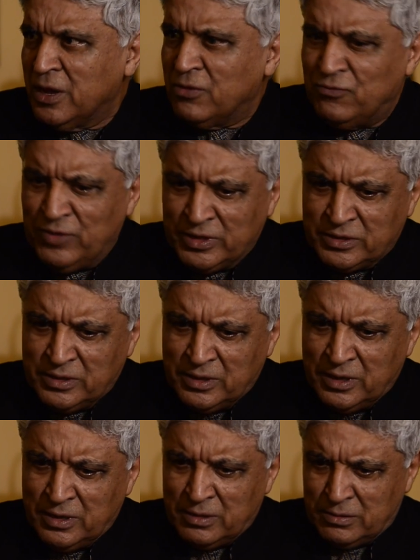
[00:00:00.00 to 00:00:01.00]
with
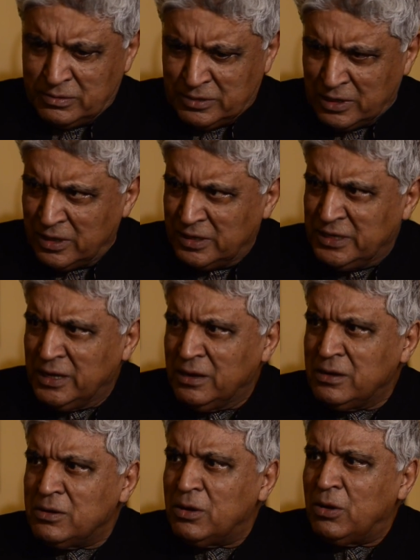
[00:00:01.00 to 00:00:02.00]
the
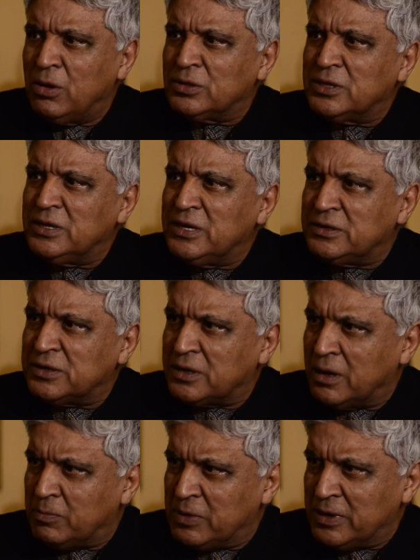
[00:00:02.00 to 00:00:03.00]
earlier or the later
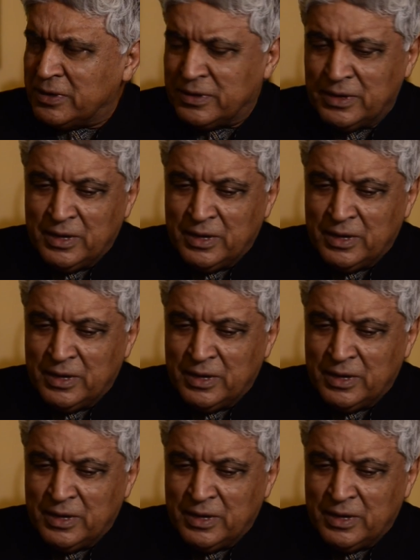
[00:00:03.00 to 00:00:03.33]
couplet.